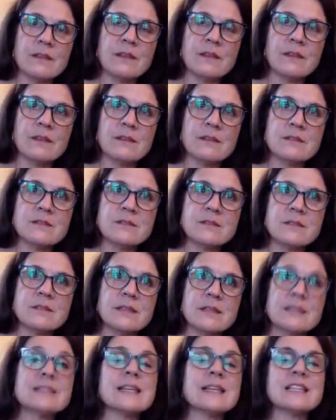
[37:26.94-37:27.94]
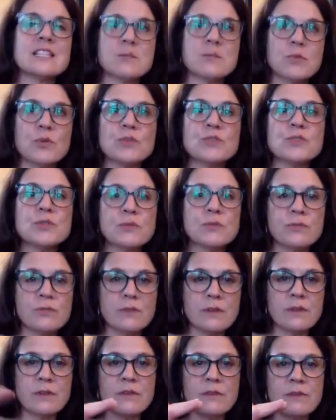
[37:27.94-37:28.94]
is accessible to
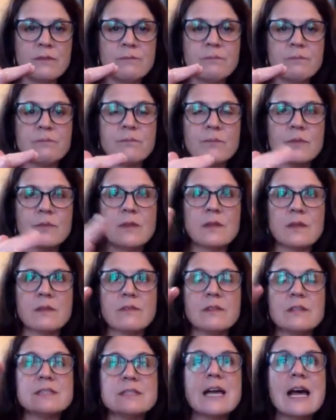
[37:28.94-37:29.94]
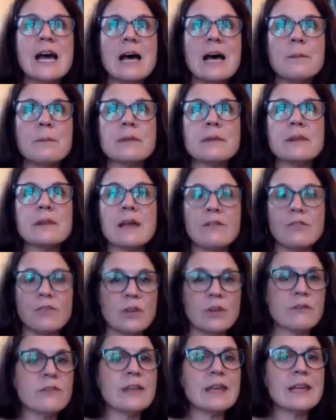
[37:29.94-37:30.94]
the top level
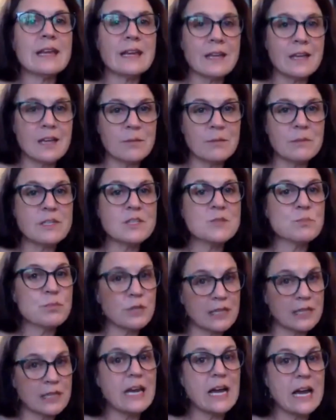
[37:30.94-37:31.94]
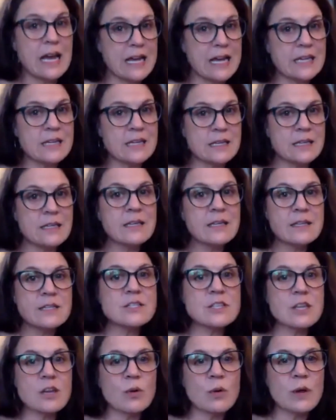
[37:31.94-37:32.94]
of the income is pretty high.
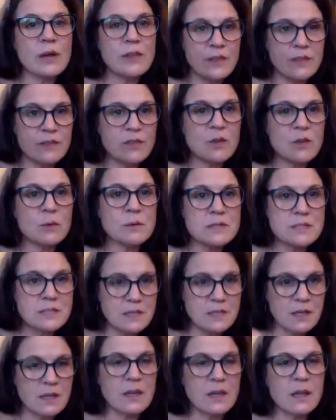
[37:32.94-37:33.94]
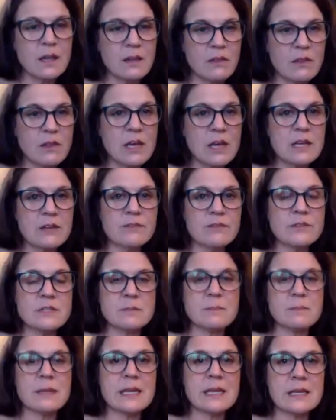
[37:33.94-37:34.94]
So I think there was a lot of
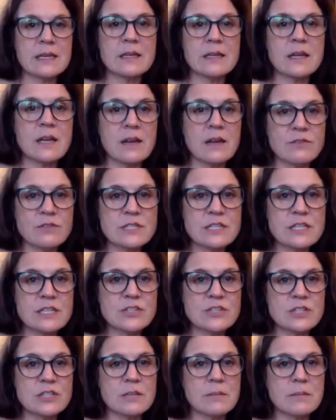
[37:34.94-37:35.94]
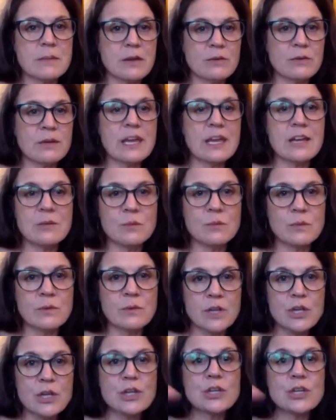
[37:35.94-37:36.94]
debate and conversation about
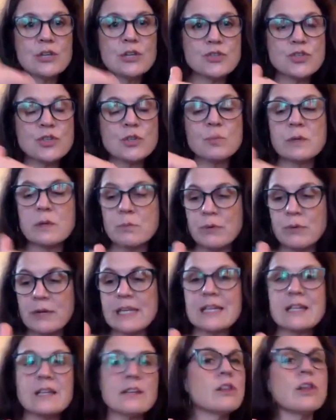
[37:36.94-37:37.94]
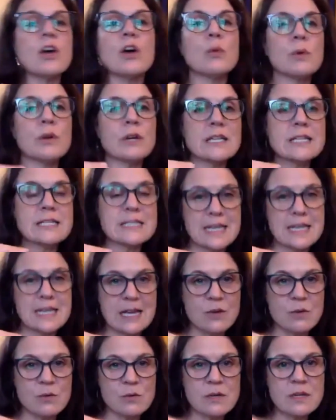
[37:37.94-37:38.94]
should we lower it
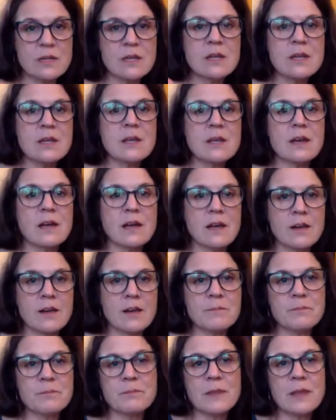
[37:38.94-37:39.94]
down? But